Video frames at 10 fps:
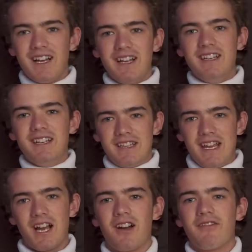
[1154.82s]
I need to
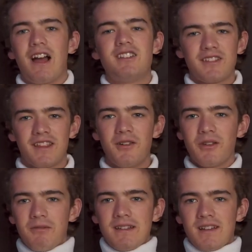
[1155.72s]
take off. The
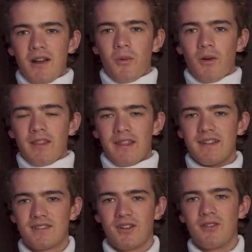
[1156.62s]
only reason I wore
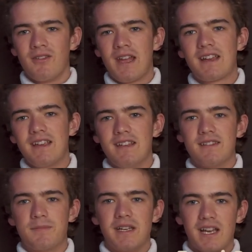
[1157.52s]
this turtleneck
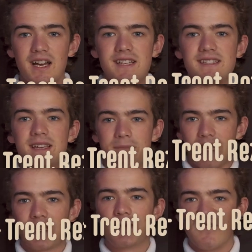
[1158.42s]
is because it
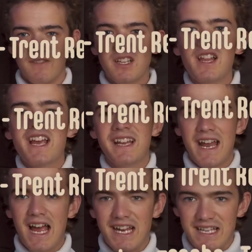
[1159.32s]
makes me feel like an
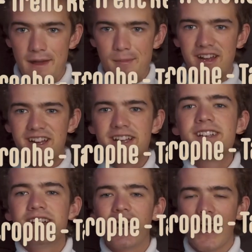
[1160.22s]
academic.
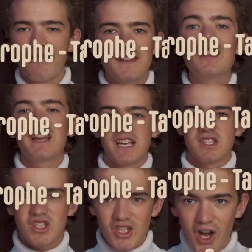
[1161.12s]
I feel like a
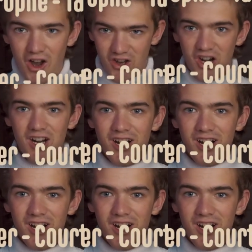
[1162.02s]
scholar.